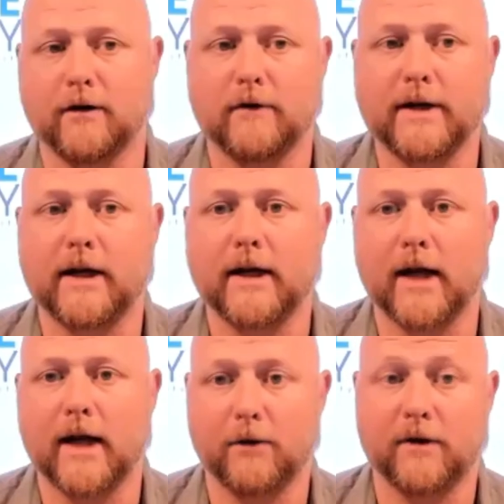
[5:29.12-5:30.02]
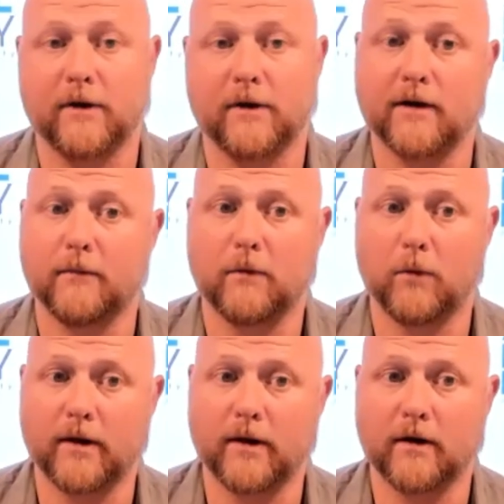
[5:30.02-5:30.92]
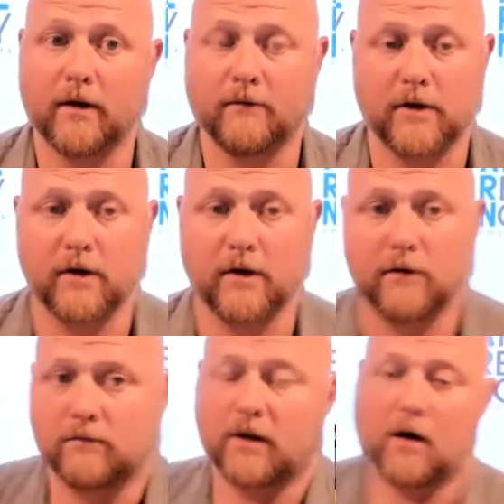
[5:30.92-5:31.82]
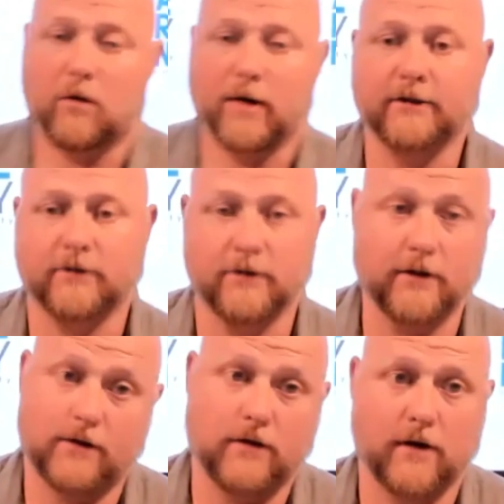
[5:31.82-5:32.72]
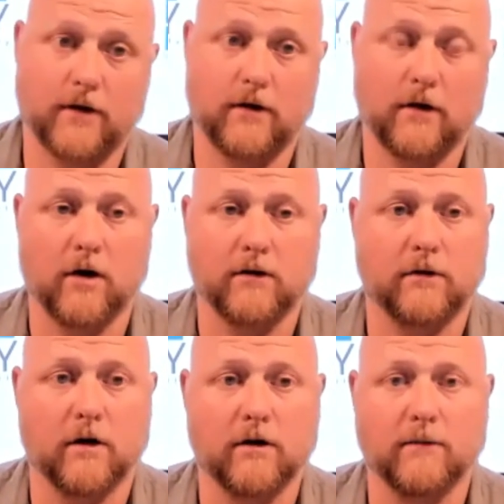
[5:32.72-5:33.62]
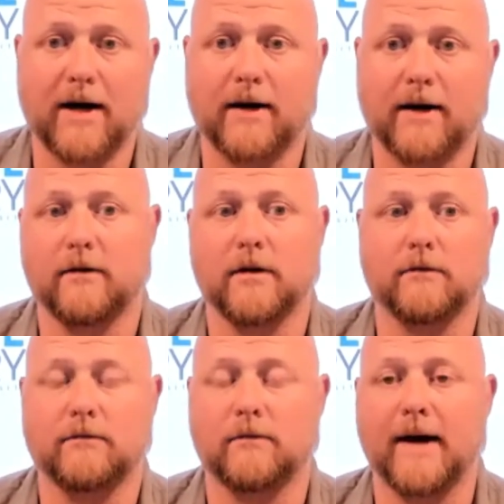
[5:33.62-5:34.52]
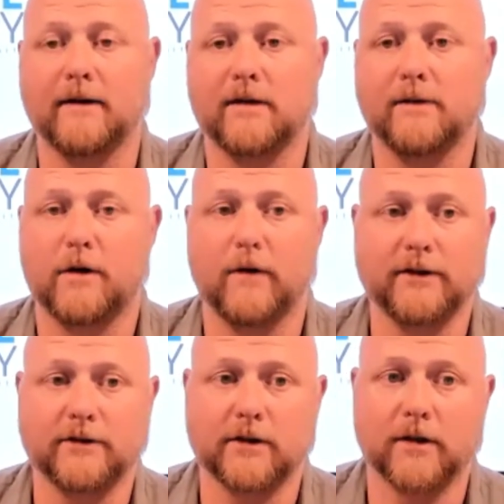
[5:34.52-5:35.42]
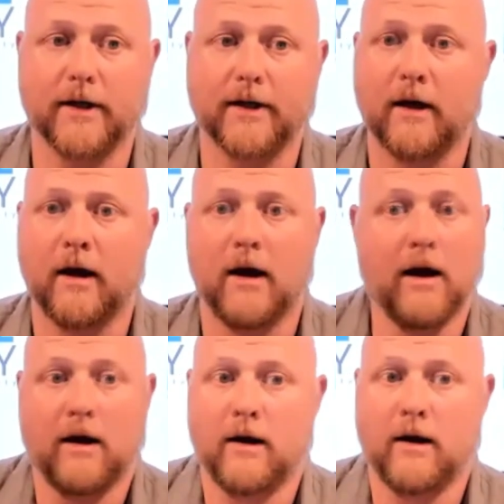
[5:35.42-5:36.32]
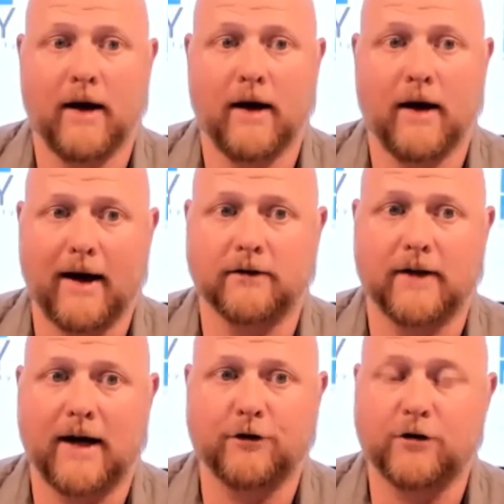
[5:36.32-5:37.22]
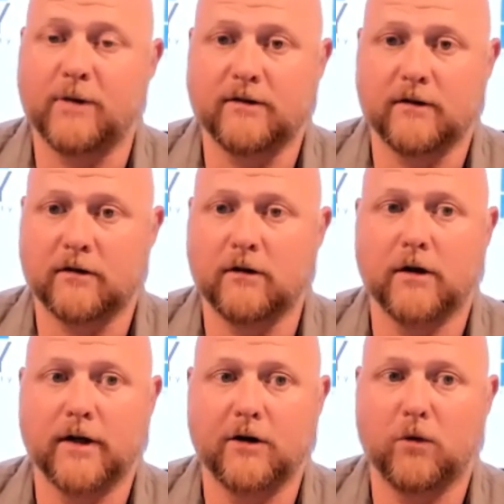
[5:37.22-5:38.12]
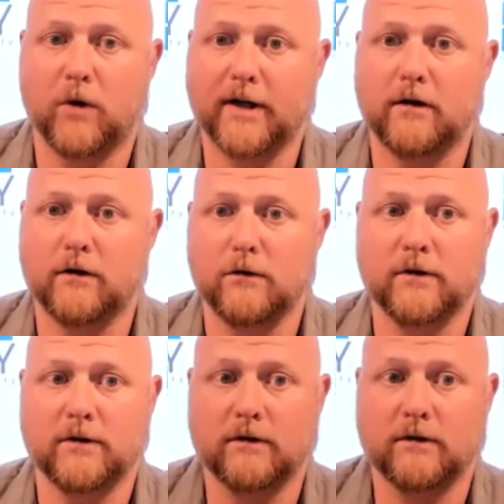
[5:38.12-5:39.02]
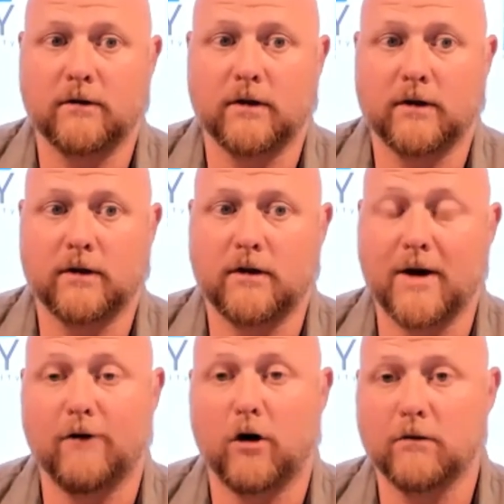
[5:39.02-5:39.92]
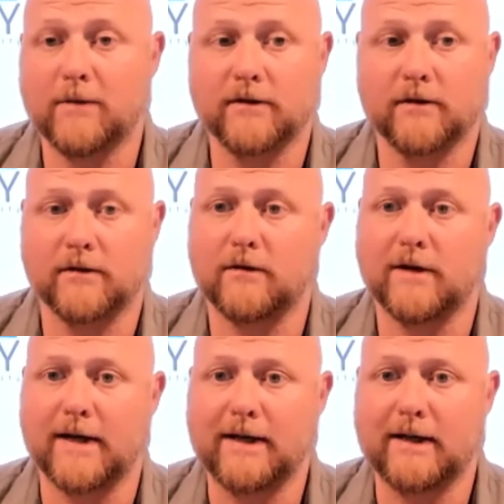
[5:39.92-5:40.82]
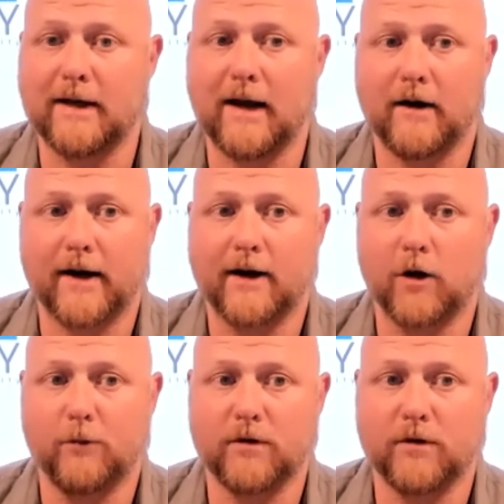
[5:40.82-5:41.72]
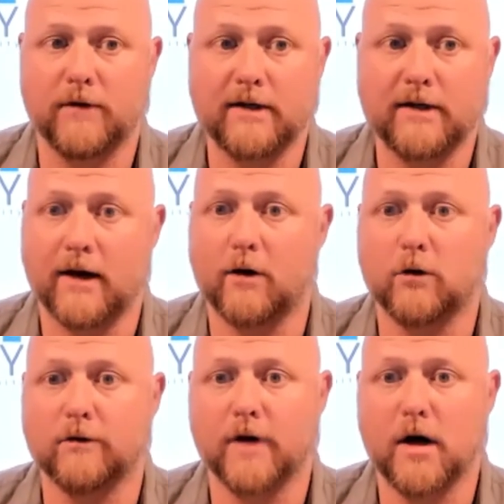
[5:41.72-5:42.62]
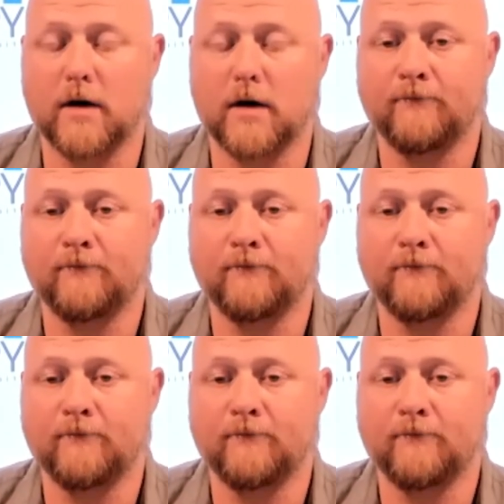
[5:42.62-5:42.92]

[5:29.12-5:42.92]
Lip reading: reconnect with them with a question. You can start by, ask them a question like, how's your business going in 22? Do you have all the business you need? And how can I help you reach that goal? If not,